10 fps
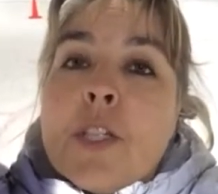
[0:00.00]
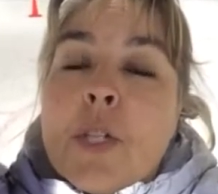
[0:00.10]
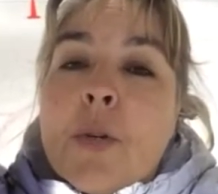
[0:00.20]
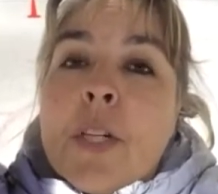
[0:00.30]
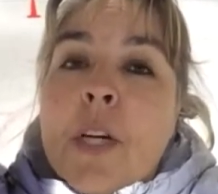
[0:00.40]

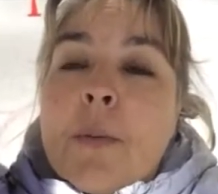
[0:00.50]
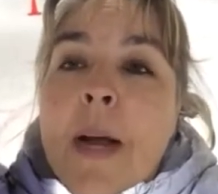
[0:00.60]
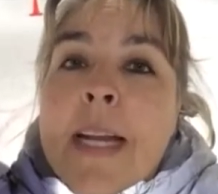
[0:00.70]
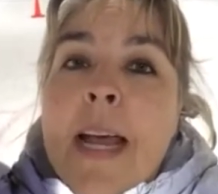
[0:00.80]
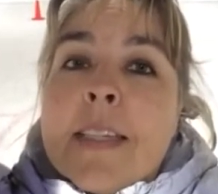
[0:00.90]
junior
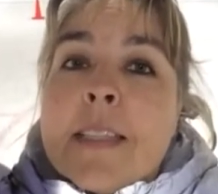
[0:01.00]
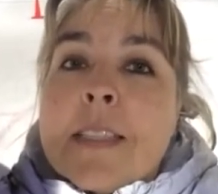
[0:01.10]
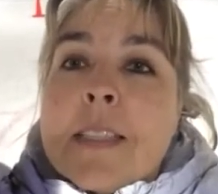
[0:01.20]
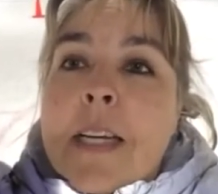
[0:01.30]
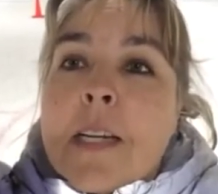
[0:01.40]

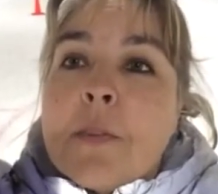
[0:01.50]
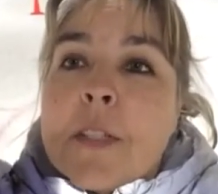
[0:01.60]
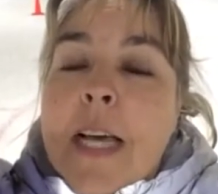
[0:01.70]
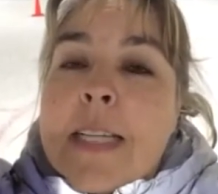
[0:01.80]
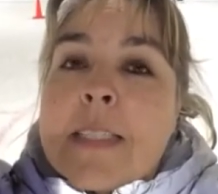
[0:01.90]
right-handed stick
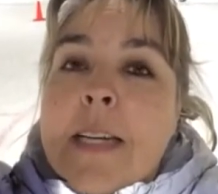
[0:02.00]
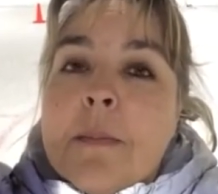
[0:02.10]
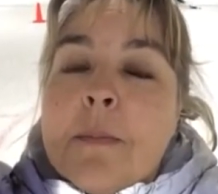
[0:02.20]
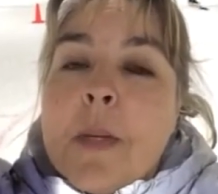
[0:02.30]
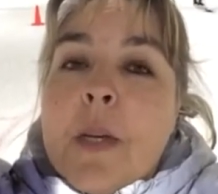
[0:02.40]
for testing.